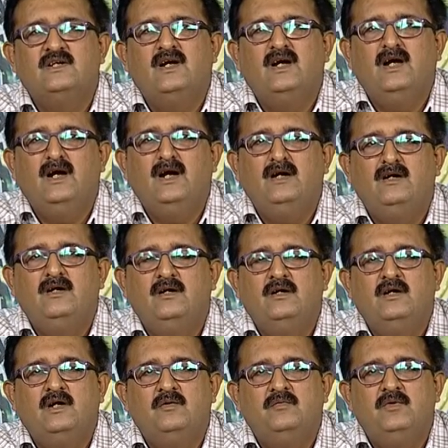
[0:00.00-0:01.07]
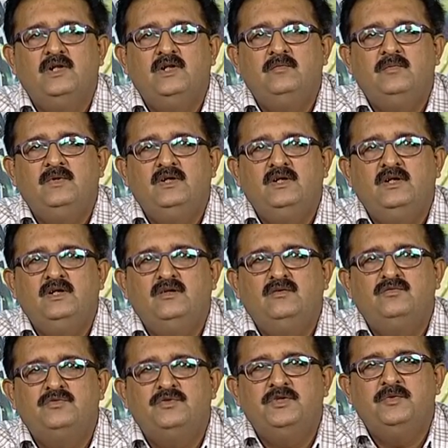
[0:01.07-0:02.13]
and availability
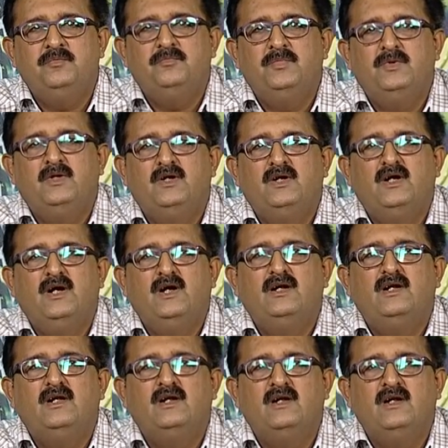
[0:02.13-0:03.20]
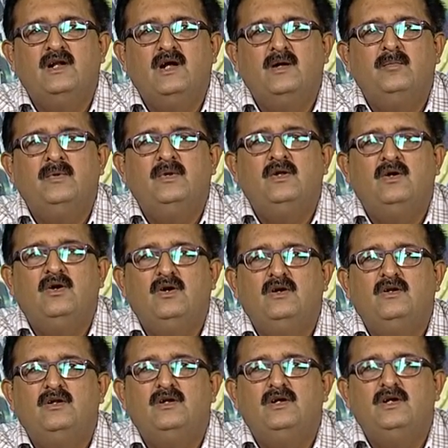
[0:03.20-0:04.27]
of cheaper and reliable
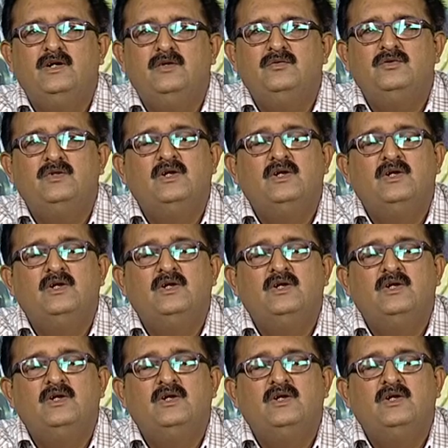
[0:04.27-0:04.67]
alternatives